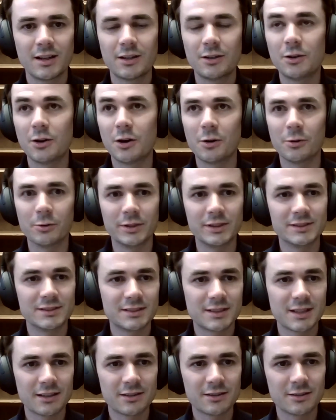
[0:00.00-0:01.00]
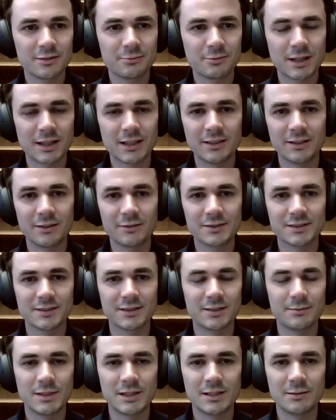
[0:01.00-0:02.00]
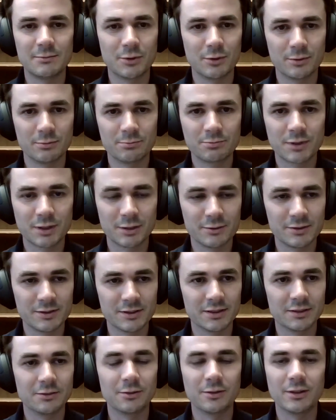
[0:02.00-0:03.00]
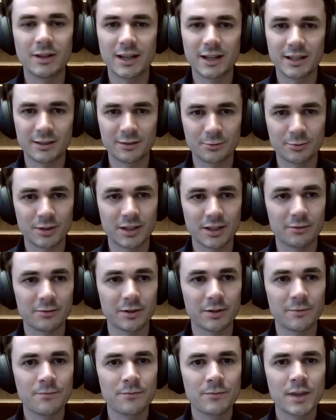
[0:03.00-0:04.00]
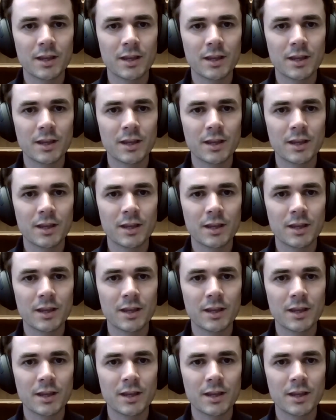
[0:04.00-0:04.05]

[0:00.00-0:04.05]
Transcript: not holding together well enough, so they need more gluten or egg or whatever.